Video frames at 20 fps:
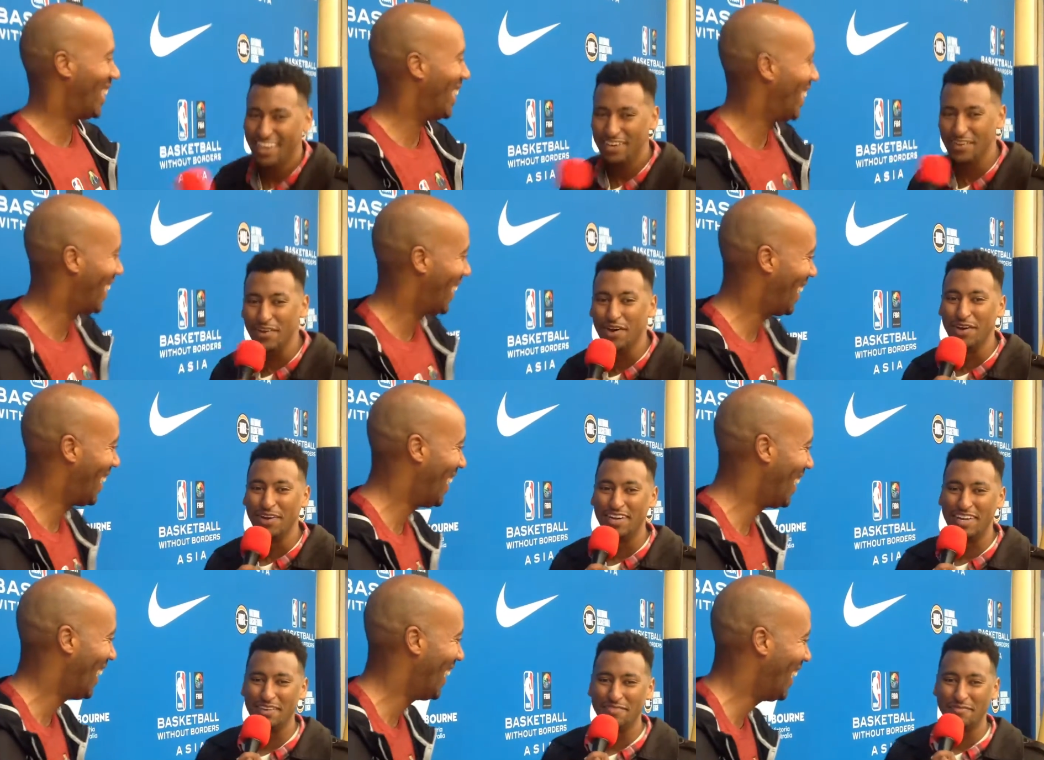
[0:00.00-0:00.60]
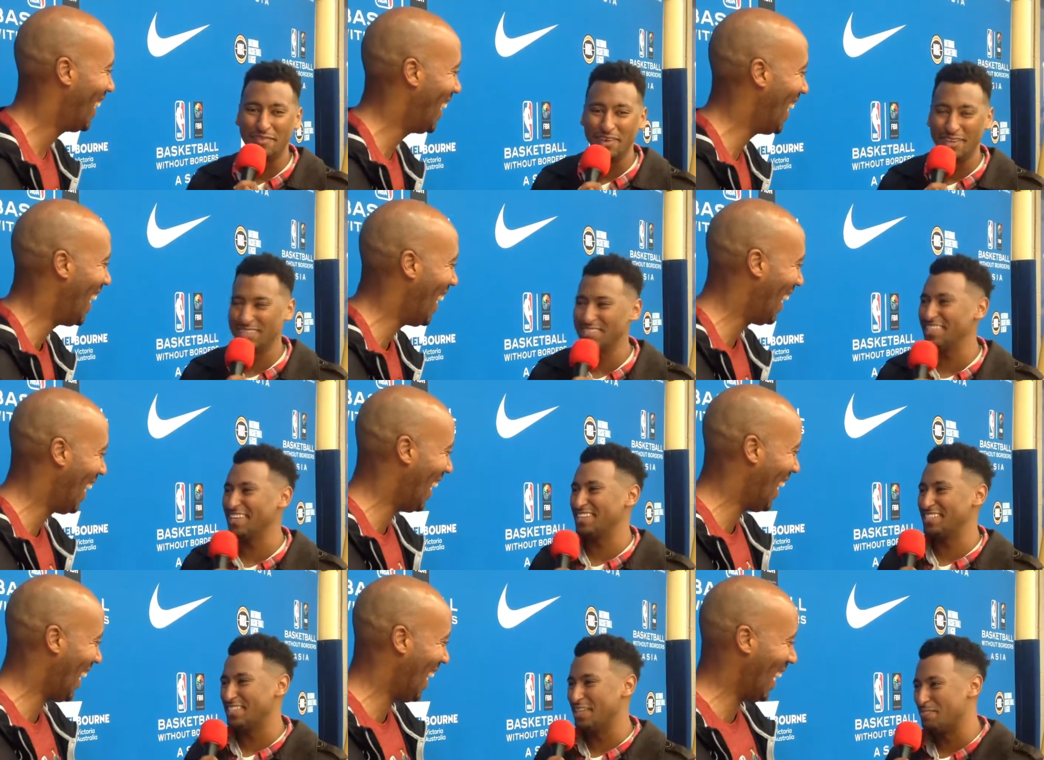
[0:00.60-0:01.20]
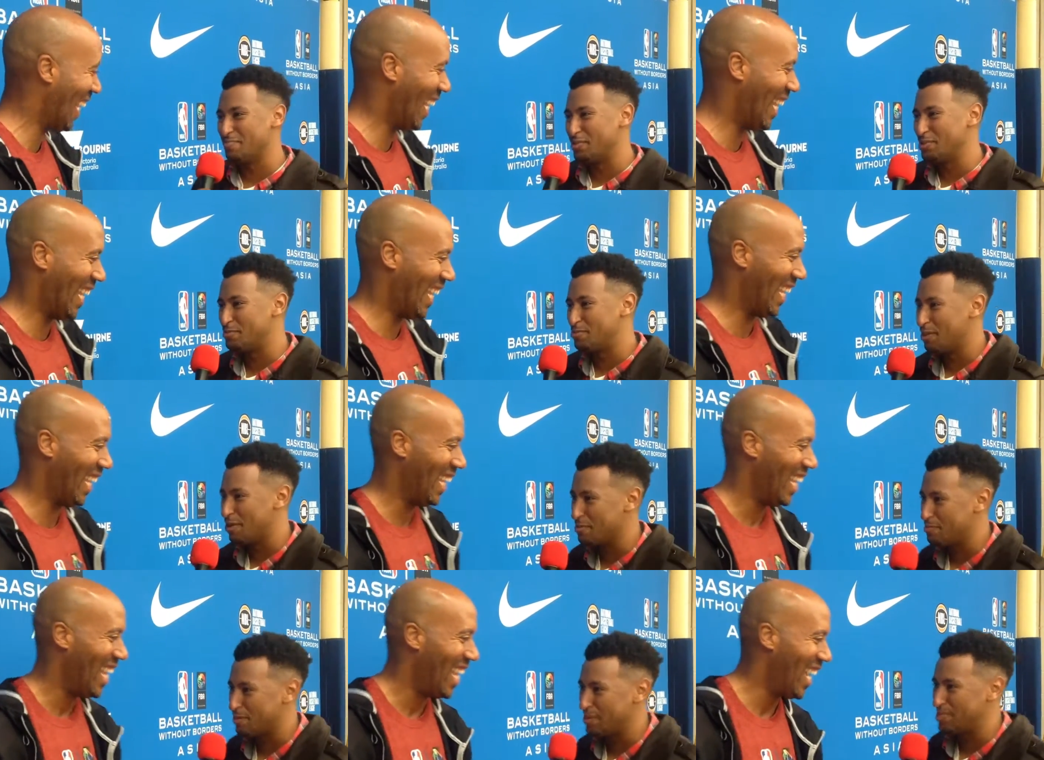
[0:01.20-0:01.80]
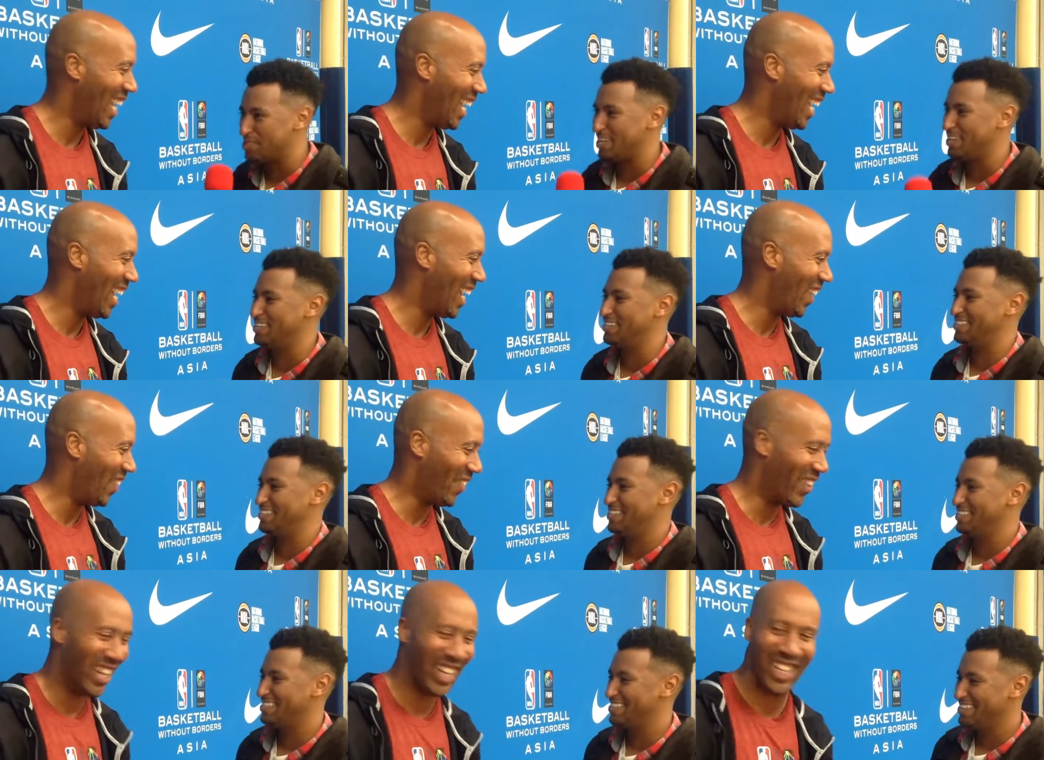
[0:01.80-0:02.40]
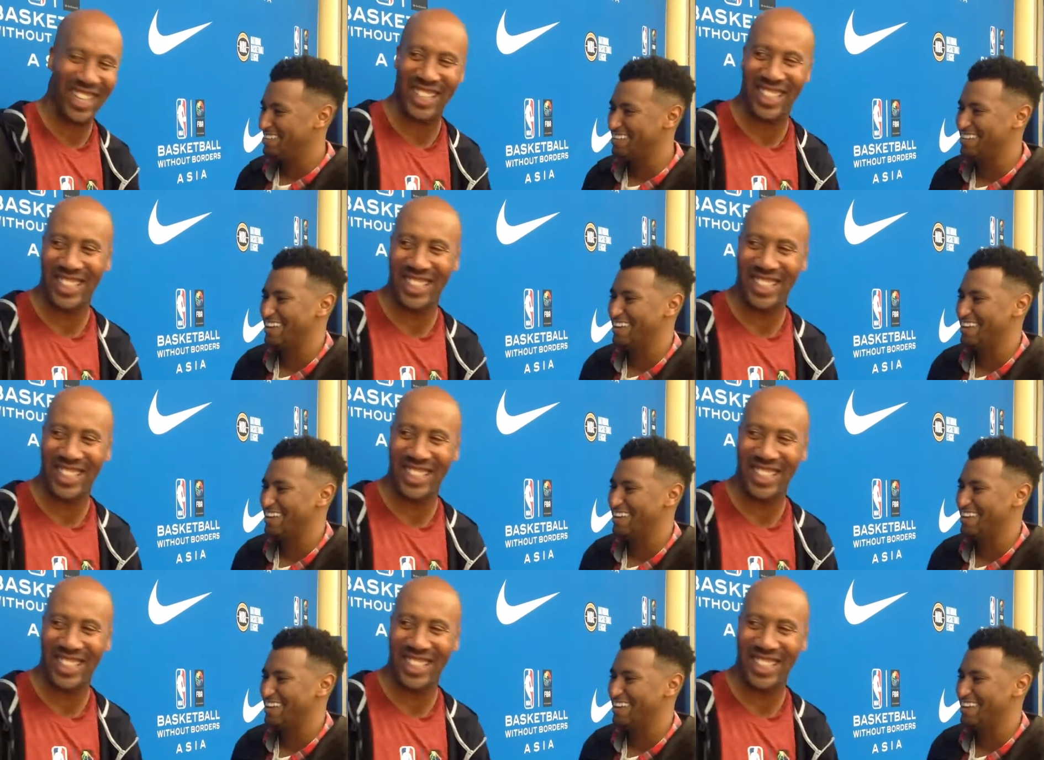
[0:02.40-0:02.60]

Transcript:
Speaker 1: you heard it here first. Thanks a lot, Bruce Bowen. Appreciate it. All right.